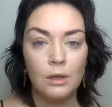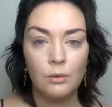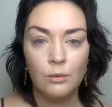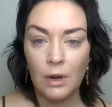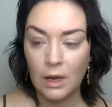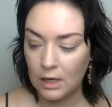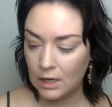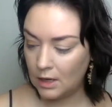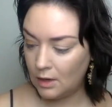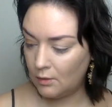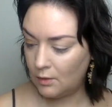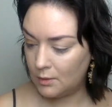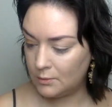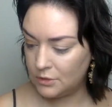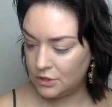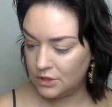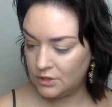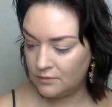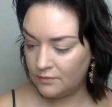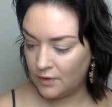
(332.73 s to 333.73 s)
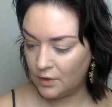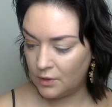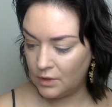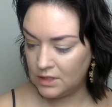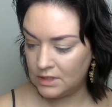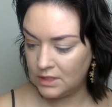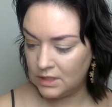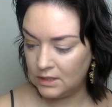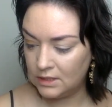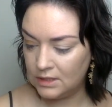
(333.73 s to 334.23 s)
And right now I'm just
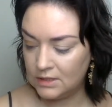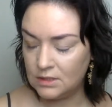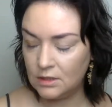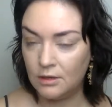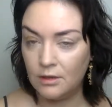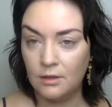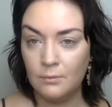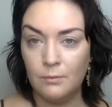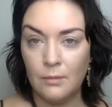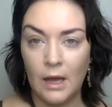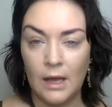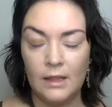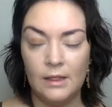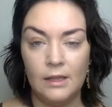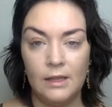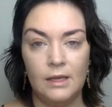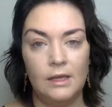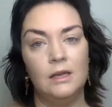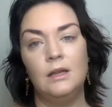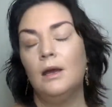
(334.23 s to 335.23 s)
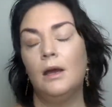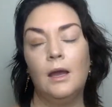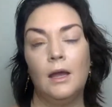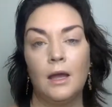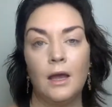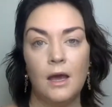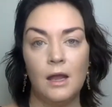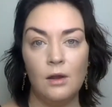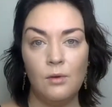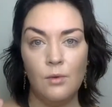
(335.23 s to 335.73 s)
focusing this on my lid. I
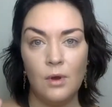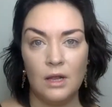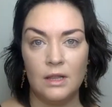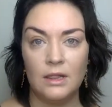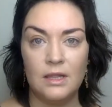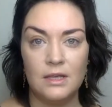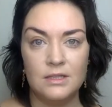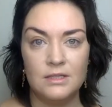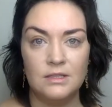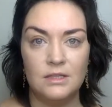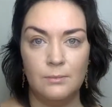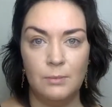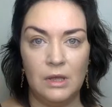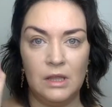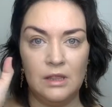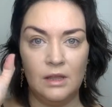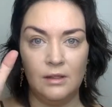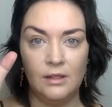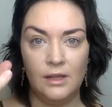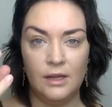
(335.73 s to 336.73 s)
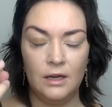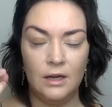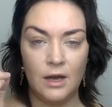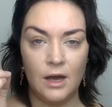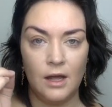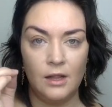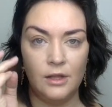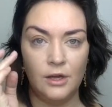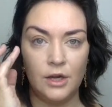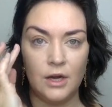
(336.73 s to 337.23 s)
kind of want this to be the lid
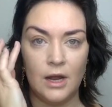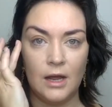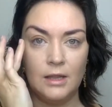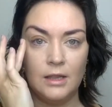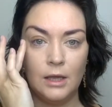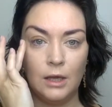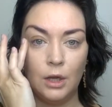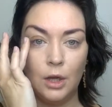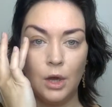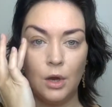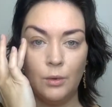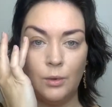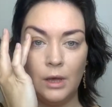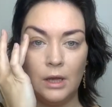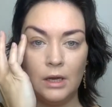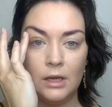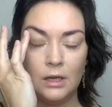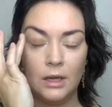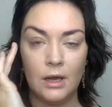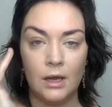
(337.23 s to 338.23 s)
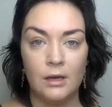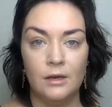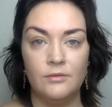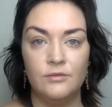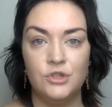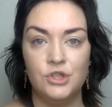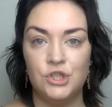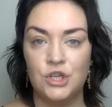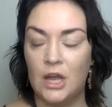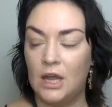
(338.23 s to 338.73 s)
color and then go in and kind of
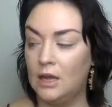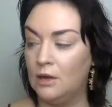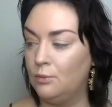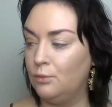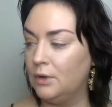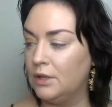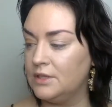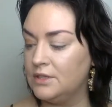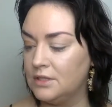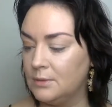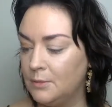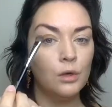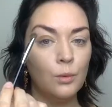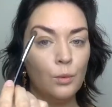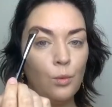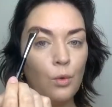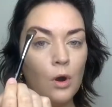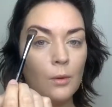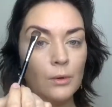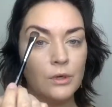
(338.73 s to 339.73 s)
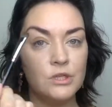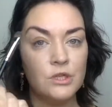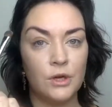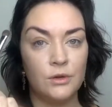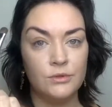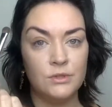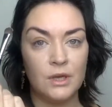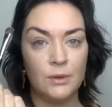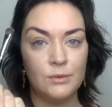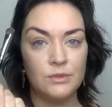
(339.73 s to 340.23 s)
shade with some warmer
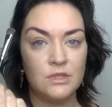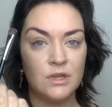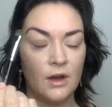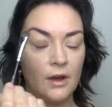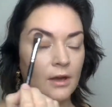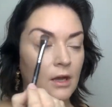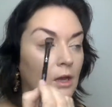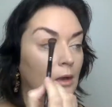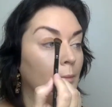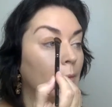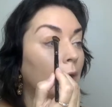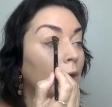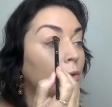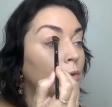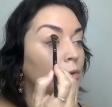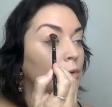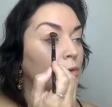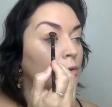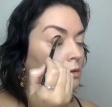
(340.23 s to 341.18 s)
tones I was talking about.